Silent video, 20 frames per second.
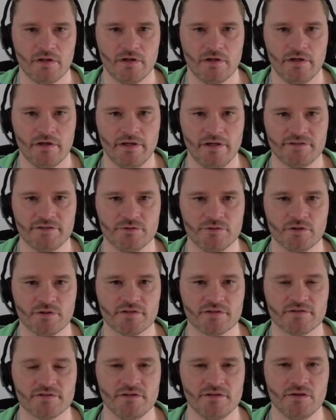As you
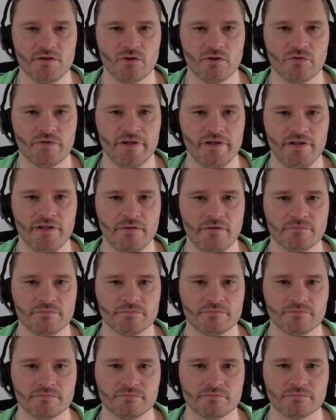can see already,
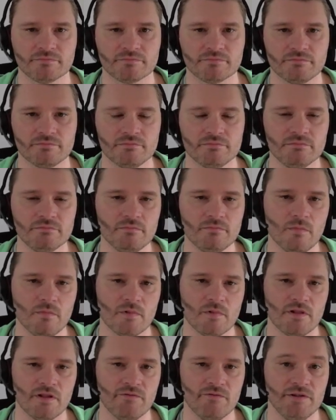
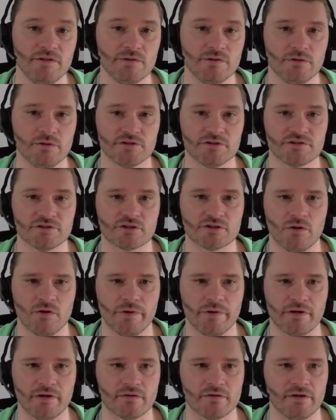the video is
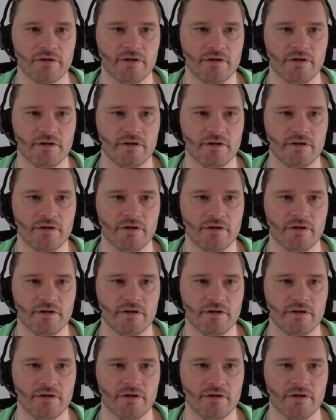showing.